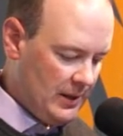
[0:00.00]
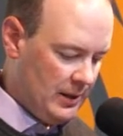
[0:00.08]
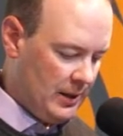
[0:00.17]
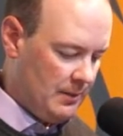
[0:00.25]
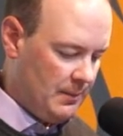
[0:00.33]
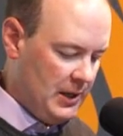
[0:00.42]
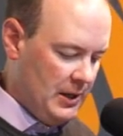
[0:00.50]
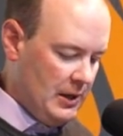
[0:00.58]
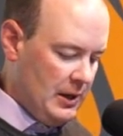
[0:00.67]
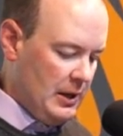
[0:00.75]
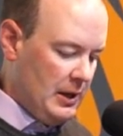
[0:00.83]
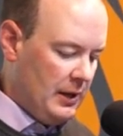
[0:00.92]
Um,
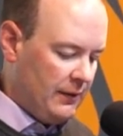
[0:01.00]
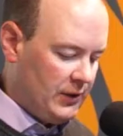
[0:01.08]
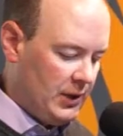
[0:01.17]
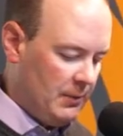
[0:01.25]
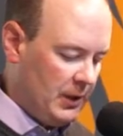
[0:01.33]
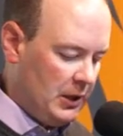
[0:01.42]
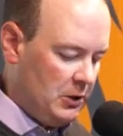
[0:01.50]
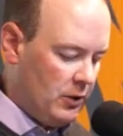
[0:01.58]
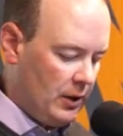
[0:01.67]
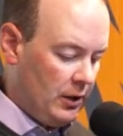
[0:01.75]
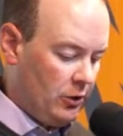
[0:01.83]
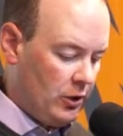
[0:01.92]
if somebody
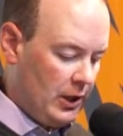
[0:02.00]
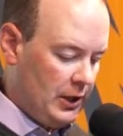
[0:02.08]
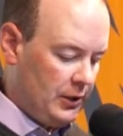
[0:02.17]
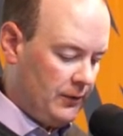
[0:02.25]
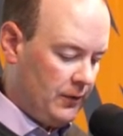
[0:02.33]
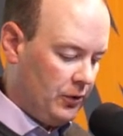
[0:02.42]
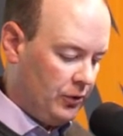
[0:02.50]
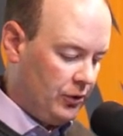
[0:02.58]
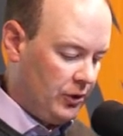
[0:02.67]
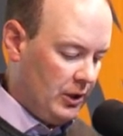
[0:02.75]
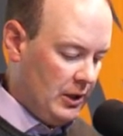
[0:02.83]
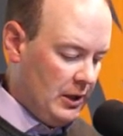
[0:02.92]

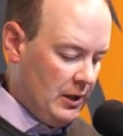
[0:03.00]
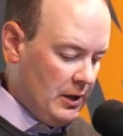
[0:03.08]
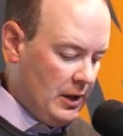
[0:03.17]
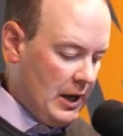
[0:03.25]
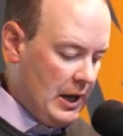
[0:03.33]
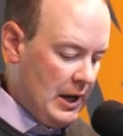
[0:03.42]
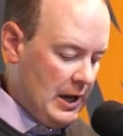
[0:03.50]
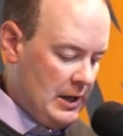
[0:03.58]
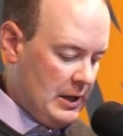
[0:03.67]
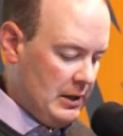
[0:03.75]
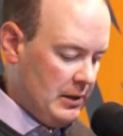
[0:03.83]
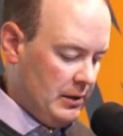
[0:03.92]
transfers
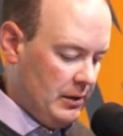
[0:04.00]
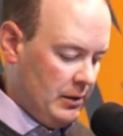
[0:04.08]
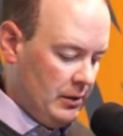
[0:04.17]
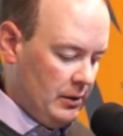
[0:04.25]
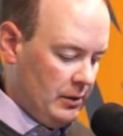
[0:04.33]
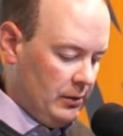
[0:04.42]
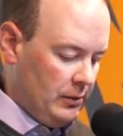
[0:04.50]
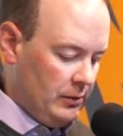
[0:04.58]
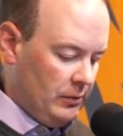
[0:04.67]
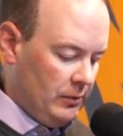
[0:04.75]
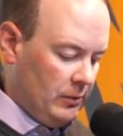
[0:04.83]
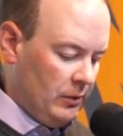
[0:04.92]
a
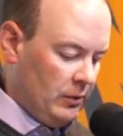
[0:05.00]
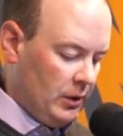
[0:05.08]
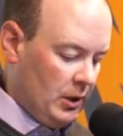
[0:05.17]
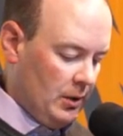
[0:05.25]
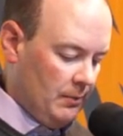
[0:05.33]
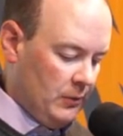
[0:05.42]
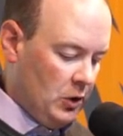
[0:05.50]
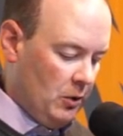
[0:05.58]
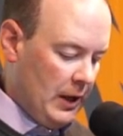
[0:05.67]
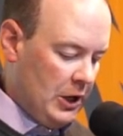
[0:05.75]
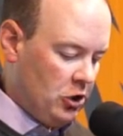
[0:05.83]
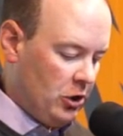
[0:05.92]
um,
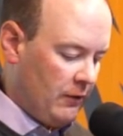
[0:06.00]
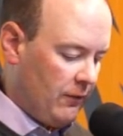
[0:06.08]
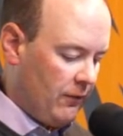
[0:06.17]
donation